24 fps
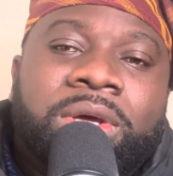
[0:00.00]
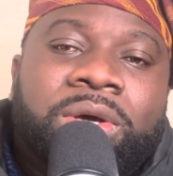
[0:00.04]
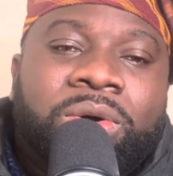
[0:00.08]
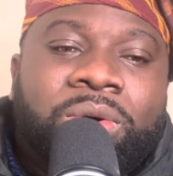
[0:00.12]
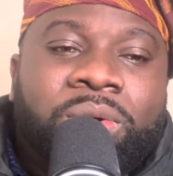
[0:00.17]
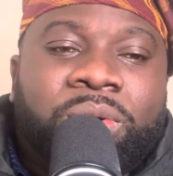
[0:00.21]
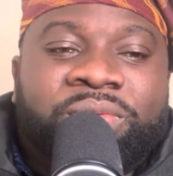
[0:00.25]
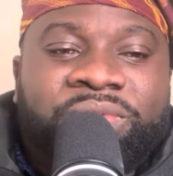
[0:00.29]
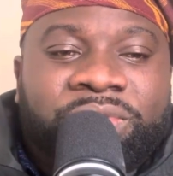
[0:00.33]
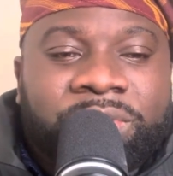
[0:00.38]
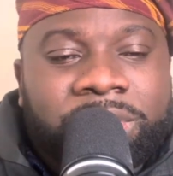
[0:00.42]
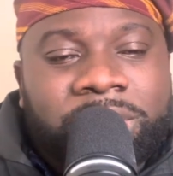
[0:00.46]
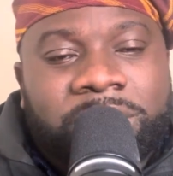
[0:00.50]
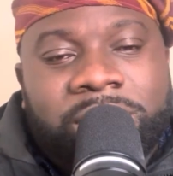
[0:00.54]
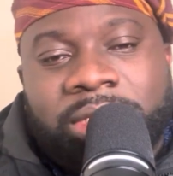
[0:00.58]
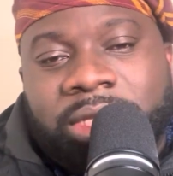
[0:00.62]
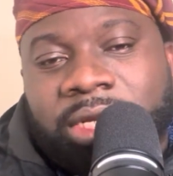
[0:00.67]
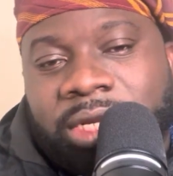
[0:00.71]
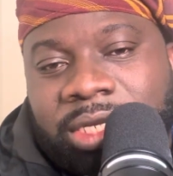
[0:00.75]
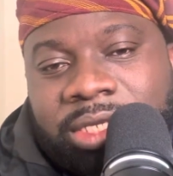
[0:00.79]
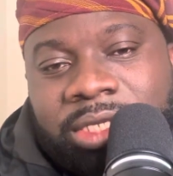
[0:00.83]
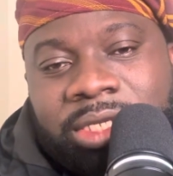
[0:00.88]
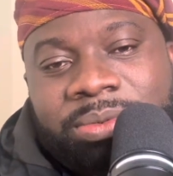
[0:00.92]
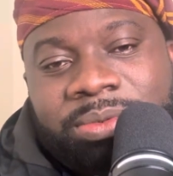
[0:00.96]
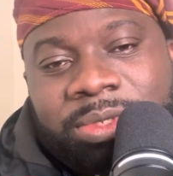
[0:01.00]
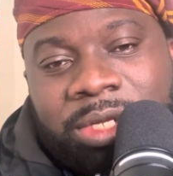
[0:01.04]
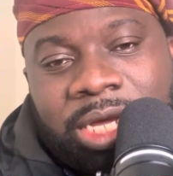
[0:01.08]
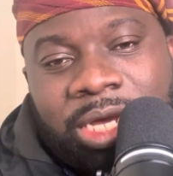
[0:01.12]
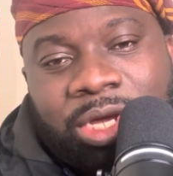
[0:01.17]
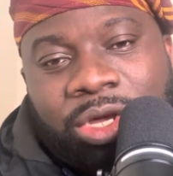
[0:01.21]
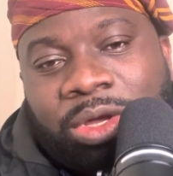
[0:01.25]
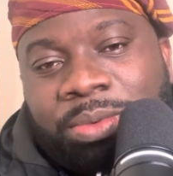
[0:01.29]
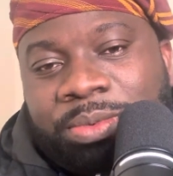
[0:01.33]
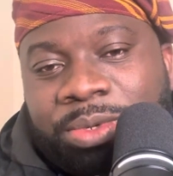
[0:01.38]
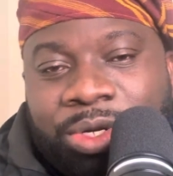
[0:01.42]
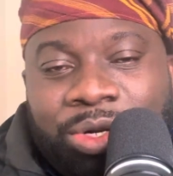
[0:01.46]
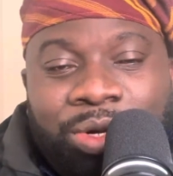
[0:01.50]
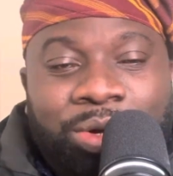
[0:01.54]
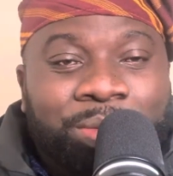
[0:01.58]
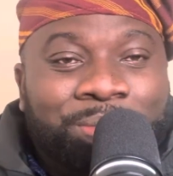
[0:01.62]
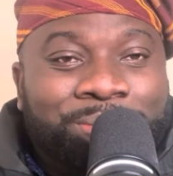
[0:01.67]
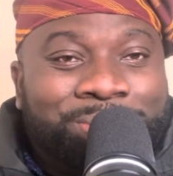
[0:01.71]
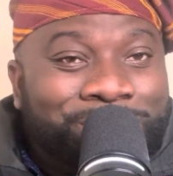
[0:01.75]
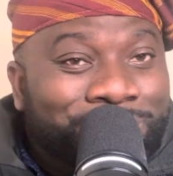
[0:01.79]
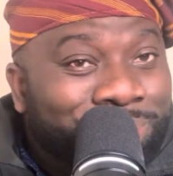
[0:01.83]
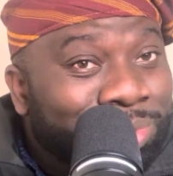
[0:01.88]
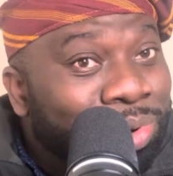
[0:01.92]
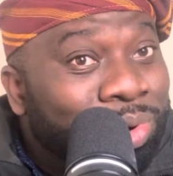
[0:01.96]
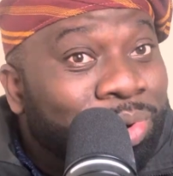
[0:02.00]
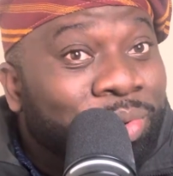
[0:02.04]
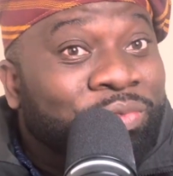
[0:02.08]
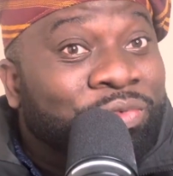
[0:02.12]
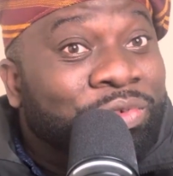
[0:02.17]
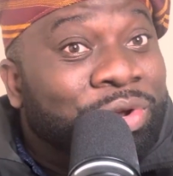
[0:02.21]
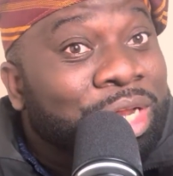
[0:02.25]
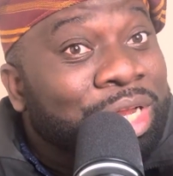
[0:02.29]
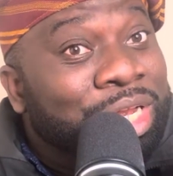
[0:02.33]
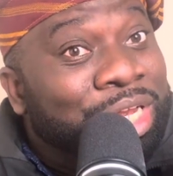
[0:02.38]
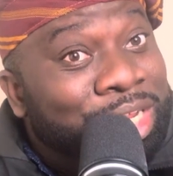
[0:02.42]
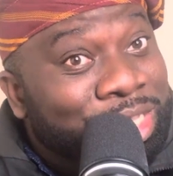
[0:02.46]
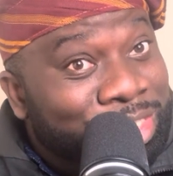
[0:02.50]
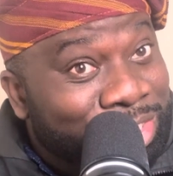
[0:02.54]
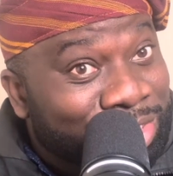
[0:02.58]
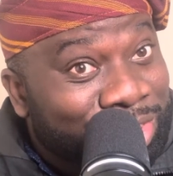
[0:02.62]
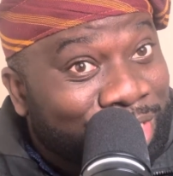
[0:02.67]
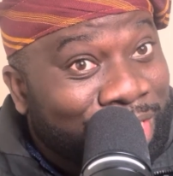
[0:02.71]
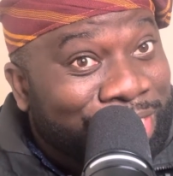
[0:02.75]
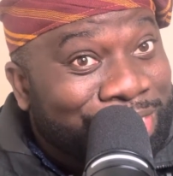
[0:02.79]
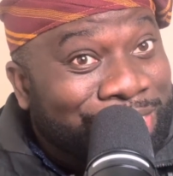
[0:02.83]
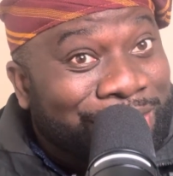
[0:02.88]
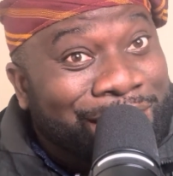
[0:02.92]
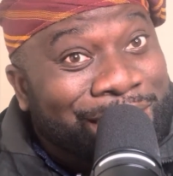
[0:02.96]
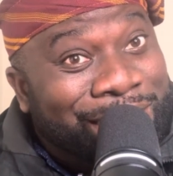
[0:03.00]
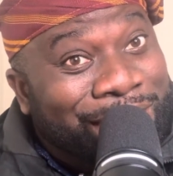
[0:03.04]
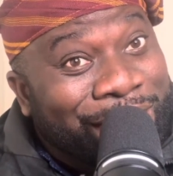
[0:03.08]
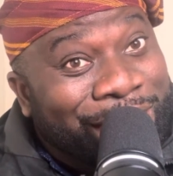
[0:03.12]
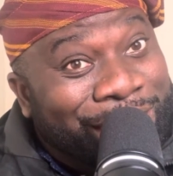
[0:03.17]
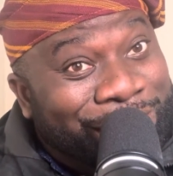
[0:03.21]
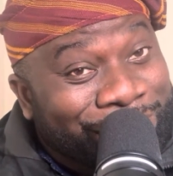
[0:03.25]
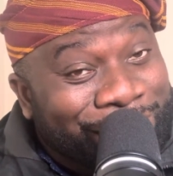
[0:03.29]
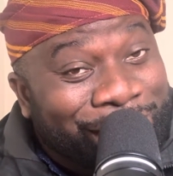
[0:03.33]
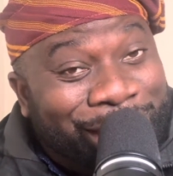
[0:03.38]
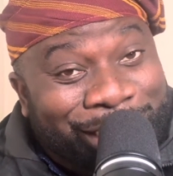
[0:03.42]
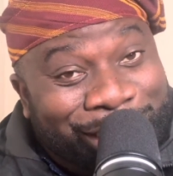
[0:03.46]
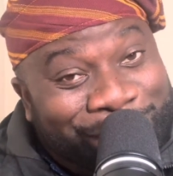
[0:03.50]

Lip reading: Hopefully the three teams that are coming up, hopefully Leeds United, the idea,